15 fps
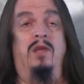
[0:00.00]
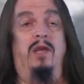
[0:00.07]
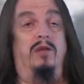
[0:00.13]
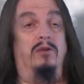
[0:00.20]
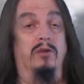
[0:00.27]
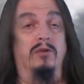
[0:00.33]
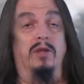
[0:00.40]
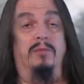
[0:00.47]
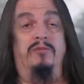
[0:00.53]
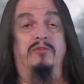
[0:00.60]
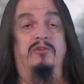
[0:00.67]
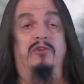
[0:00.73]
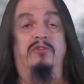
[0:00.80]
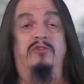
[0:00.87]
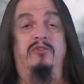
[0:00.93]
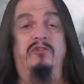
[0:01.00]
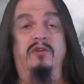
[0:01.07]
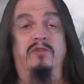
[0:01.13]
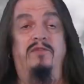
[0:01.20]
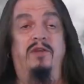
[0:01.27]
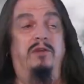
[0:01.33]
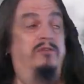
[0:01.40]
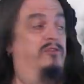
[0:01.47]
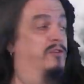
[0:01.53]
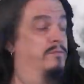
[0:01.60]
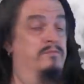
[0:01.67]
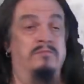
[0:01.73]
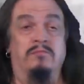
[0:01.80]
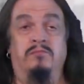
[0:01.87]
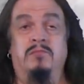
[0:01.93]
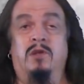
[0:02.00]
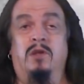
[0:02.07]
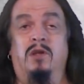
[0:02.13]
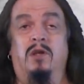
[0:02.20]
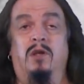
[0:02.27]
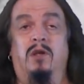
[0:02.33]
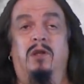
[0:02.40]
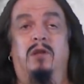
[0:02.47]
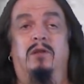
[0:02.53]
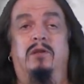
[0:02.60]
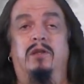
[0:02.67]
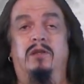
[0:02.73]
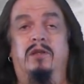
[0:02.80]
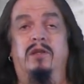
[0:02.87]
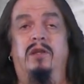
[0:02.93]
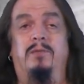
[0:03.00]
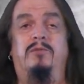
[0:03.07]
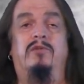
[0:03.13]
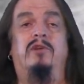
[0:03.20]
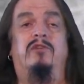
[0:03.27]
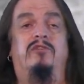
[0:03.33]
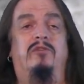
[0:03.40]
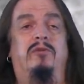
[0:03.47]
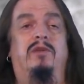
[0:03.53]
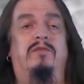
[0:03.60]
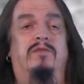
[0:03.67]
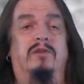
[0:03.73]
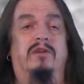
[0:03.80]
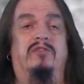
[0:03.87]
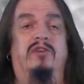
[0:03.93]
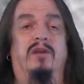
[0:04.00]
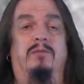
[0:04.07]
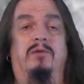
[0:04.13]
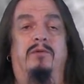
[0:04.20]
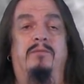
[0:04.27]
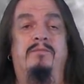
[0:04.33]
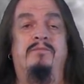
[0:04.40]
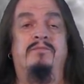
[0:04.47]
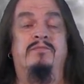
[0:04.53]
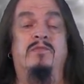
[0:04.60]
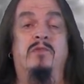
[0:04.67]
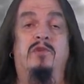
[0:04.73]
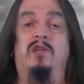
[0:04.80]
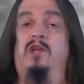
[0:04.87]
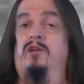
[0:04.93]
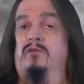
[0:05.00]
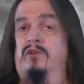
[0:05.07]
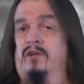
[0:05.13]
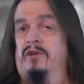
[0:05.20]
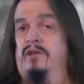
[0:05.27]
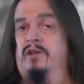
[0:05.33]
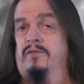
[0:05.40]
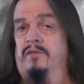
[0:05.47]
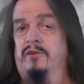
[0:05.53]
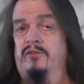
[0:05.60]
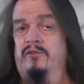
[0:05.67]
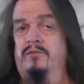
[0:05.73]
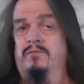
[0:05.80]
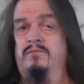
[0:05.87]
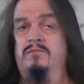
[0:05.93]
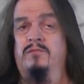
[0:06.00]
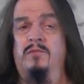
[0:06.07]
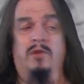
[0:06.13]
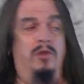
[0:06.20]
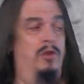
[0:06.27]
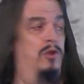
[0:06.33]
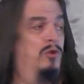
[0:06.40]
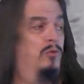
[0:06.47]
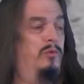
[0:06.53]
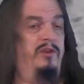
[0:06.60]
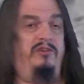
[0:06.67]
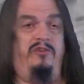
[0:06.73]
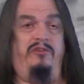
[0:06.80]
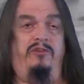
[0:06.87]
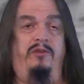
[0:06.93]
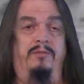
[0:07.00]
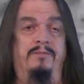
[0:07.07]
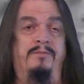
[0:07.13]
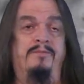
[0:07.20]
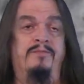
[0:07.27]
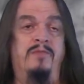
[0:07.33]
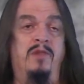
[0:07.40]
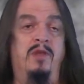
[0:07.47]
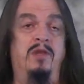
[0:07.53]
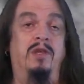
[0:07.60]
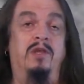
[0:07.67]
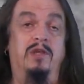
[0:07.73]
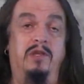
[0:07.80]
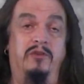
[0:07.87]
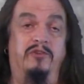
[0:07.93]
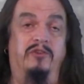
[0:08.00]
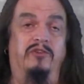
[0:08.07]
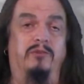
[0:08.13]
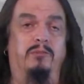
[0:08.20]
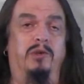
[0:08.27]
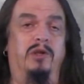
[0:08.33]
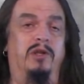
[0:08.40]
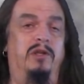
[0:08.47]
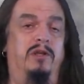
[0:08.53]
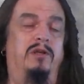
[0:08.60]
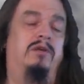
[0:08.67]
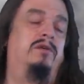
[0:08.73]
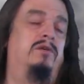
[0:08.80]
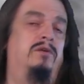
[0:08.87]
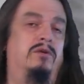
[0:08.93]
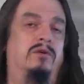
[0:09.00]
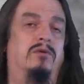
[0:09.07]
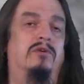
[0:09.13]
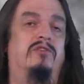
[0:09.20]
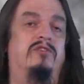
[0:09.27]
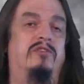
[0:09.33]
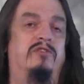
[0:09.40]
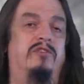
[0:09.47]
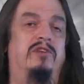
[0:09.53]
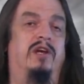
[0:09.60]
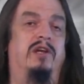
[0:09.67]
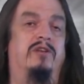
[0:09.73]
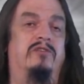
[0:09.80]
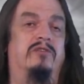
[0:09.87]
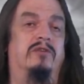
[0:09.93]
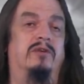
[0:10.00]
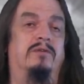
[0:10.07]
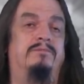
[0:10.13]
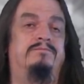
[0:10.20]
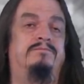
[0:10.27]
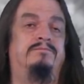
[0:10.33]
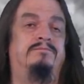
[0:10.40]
And grown-ups are just as confused. Look at Caudipteryx zoui, for example. Can you tell the difference? Which is it? Is this a bird, or is this a dinosaur?